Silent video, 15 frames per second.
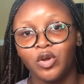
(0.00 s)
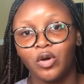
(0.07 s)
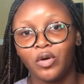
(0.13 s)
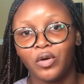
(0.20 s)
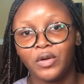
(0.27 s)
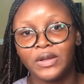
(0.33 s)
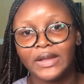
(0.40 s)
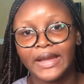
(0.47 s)

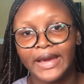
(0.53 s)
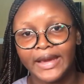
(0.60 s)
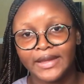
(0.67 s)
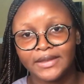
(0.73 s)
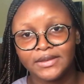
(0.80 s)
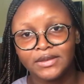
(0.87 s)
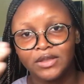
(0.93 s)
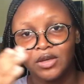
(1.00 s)

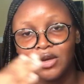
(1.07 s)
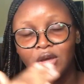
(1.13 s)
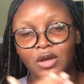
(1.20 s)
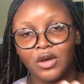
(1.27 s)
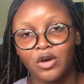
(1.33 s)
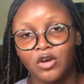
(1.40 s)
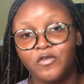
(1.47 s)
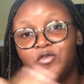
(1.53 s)
online,
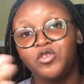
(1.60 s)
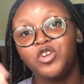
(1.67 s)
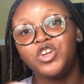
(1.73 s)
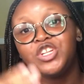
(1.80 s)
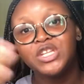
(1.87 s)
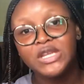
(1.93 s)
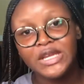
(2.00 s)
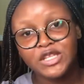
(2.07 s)
if you know you
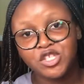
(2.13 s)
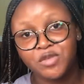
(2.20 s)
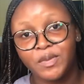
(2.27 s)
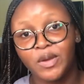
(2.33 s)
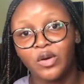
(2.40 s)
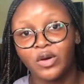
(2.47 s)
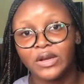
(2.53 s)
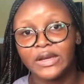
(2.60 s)
need to be
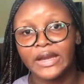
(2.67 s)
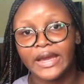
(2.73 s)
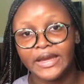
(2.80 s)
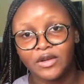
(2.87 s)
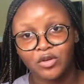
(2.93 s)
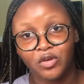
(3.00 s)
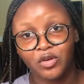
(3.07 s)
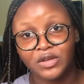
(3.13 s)

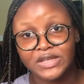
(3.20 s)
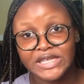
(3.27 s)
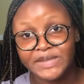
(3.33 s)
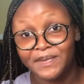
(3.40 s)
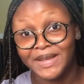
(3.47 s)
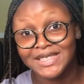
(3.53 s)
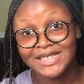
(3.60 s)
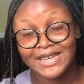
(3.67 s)
online on this
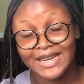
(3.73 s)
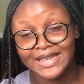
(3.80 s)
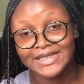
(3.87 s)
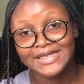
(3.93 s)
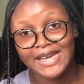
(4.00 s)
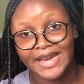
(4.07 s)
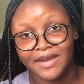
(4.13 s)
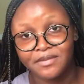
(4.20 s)
particular
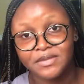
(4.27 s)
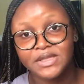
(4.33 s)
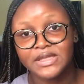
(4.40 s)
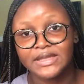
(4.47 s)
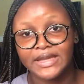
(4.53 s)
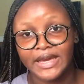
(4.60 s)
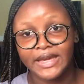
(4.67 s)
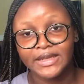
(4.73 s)
times,
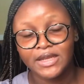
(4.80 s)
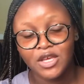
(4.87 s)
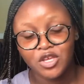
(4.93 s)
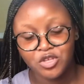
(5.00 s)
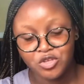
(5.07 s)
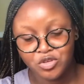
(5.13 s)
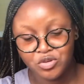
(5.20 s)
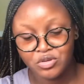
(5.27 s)
then
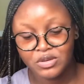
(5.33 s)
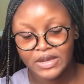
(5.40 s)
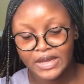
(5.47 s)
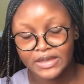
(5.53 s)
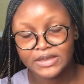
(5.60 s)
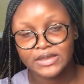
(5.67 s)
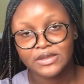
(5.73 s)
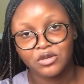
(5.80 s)
you know that
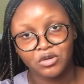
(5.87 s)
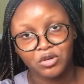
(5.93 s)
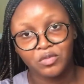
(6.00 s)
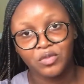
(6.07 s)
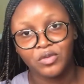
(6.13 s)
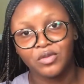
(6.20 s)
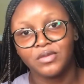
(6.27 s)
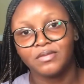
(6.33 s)

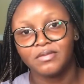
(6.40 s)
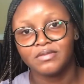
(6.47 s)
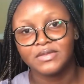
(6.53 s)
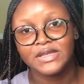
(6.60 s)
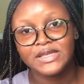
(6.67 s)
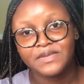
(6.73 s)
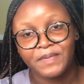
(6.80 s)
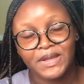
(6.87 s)

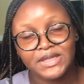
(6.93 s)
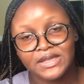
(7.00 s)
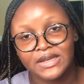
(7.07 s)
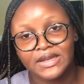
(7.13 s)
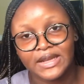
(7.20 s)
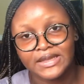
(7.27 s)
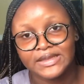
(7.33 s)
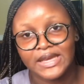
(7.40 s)
this
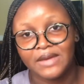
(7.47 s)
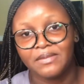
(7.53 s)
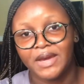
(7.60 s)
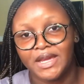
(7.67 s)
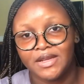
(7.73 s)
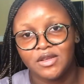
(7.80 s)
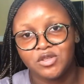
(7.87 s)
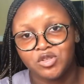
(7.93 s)
particular time I
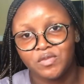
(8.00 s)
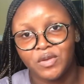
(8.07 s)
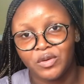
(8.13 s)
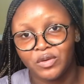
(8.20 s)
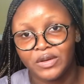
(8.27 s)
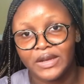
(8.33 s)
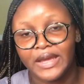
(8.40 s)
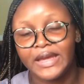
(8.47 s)
need to be
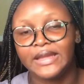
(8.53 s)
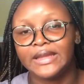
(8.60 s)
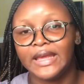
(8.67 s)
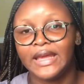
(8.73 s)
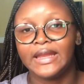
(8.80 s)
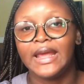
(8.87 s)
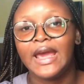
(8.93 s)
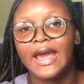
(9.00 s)
online,
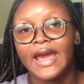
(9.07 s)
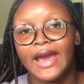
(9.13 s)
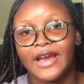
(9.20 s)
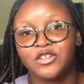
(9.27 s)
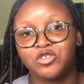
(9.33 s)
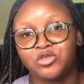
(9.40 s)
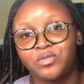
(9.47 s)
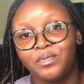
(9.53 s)
then I
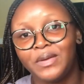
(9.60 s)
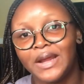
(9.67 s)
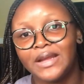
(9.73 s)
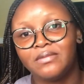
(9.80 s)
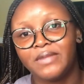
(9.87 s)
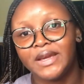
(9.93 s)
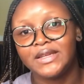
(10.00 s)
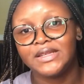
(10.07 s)
should
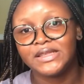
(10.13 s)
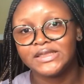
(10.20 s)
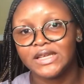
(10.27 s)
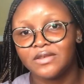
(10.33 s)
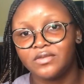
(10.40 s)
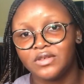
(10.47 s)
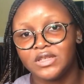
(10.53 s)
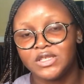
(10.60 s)
plan my data
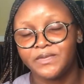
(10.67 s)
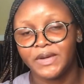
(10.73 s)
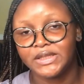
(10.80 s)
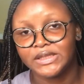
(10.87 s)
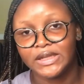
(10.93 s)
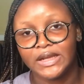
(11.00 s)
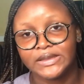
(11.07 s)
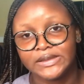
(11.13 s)
for this
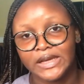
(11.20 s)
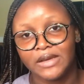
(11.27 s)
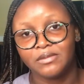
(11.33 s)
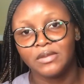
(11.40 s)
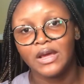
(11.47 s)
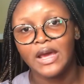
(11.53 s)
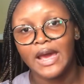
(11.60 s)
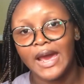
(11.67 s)
particular time,
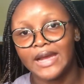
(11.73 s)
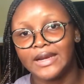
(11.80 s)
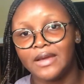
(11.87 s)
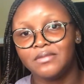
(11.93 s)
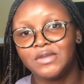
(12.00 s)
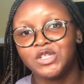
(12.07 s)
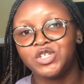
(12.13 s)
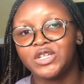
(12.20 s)
and I
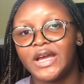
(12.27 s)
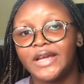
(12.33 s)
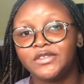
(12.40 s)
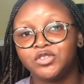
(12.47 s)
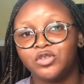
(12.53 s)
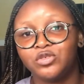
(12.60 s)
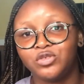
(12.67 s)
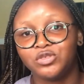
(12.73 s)
make sure that I do
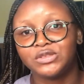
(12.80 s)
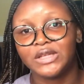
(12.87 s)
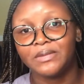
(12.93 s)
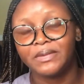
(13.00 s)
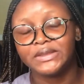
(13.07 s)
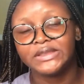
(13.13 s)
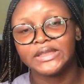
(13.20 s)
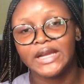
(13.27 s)
not go to that
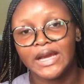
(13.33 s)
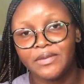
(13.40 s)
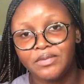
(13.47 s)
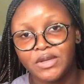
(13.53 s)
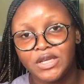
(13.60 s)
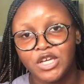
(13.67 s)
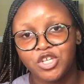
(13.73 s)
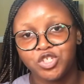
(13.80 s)
particular
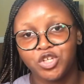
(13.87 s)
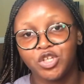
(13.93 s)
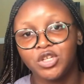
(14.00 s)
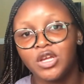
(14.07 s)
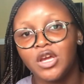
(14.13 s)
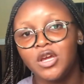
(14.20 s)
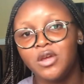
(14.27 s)
application